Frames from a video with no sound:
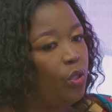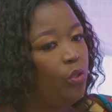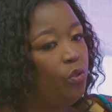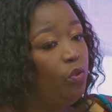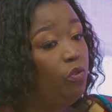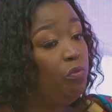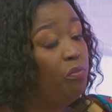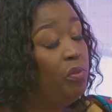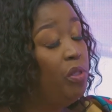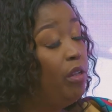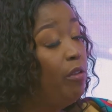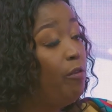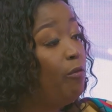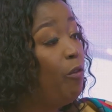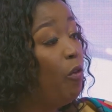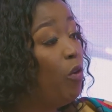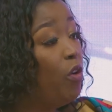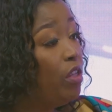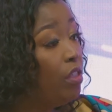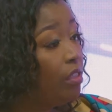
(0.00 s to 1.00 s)
You've been a
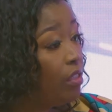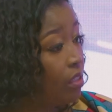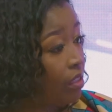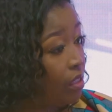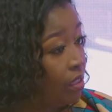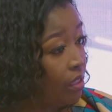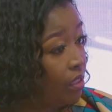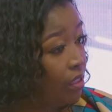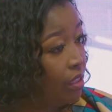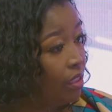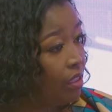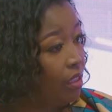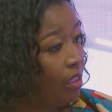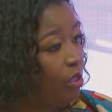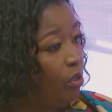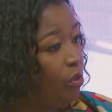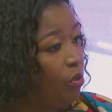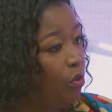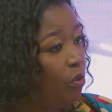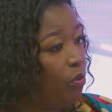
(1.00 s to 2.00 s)
voice.
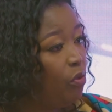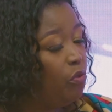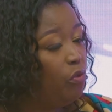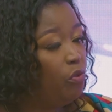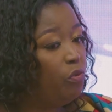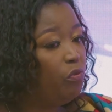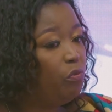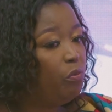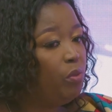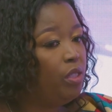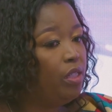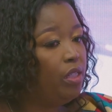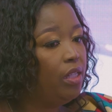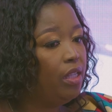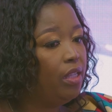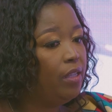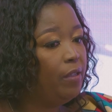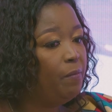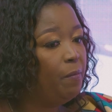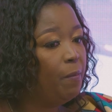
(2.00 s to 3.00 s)
You know, you've
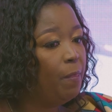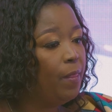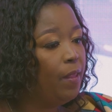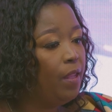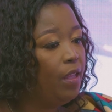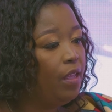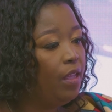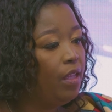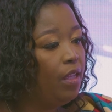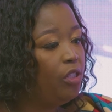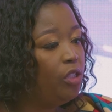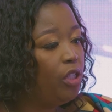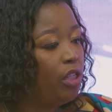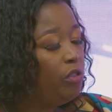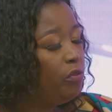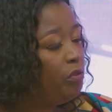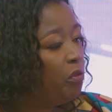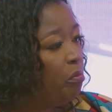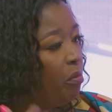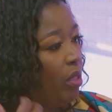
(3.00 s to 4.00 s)
been a
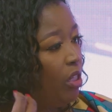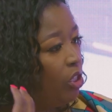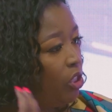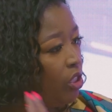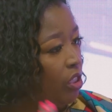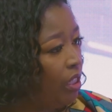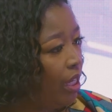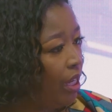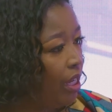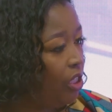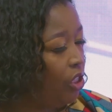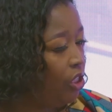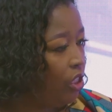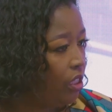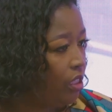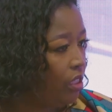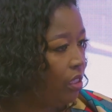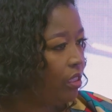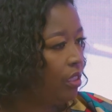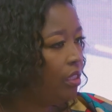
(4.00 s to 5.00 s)
transformation
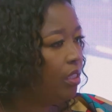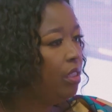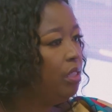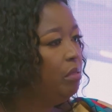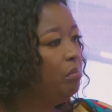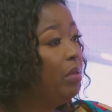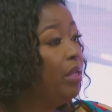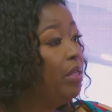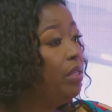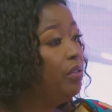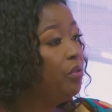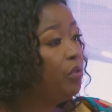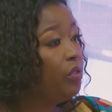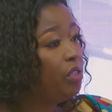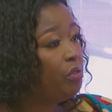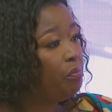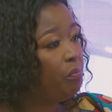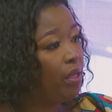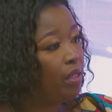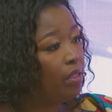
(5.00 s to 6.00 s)
agent in many
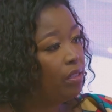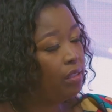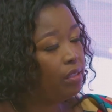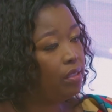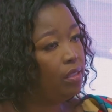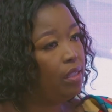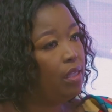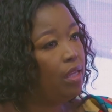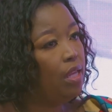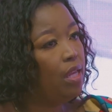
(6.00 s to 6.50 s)
respects.